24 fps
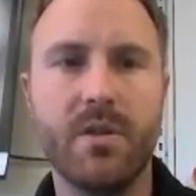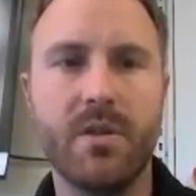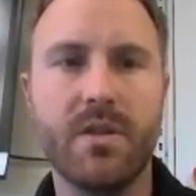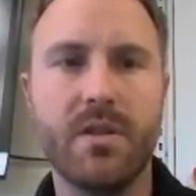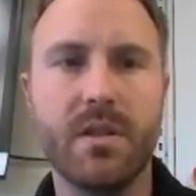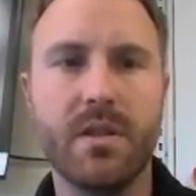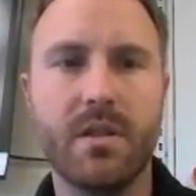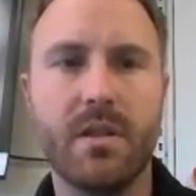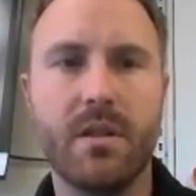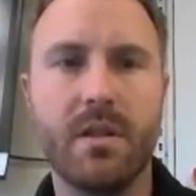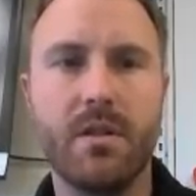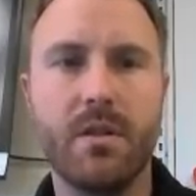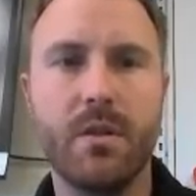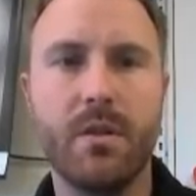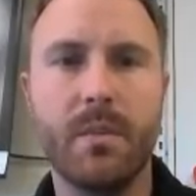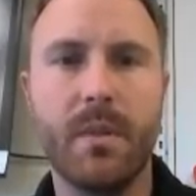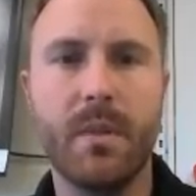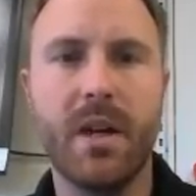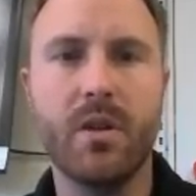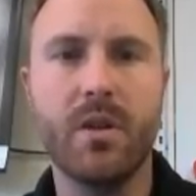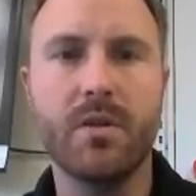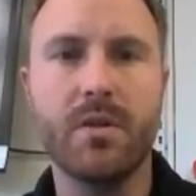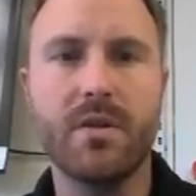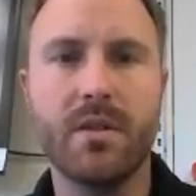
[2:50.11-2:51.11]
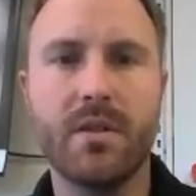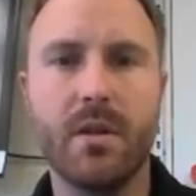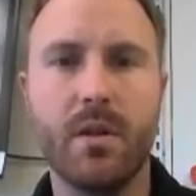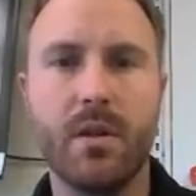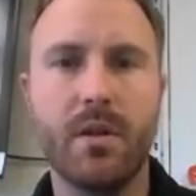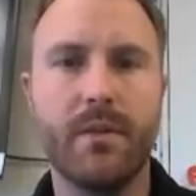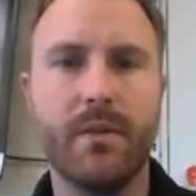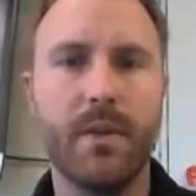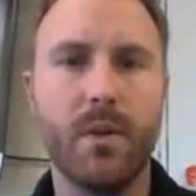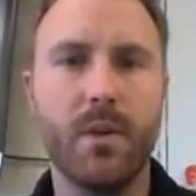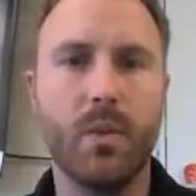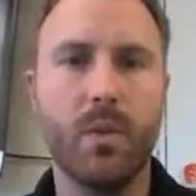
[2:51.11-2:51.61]
You took the new amount,
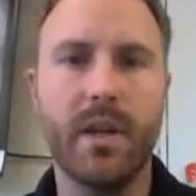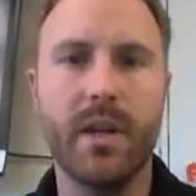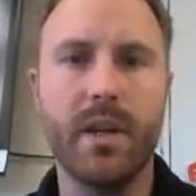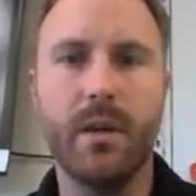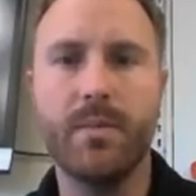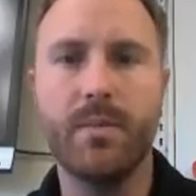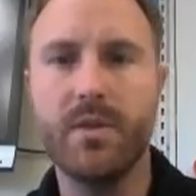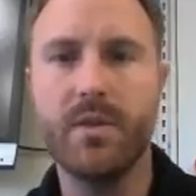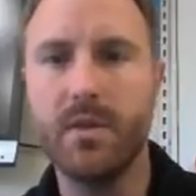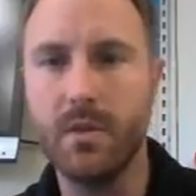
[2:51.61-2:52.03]
so if it went up